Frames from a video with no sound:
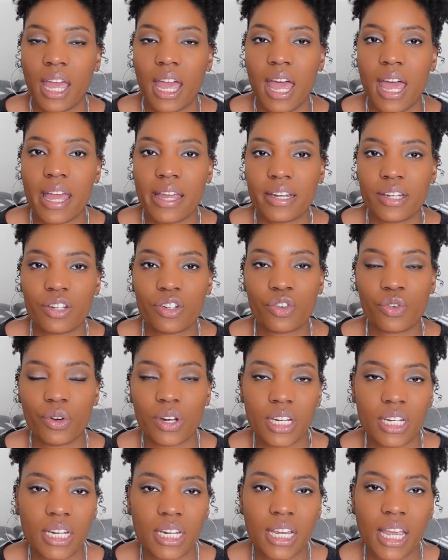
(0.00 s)
as
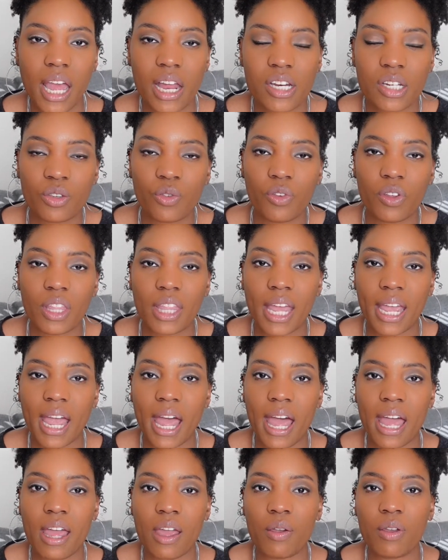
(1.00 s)
trendy. I just feel like
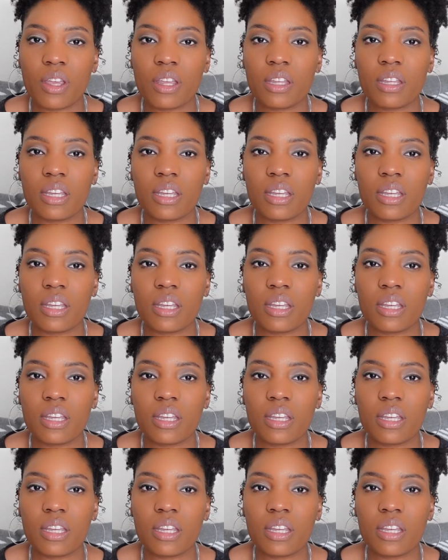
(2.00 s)
I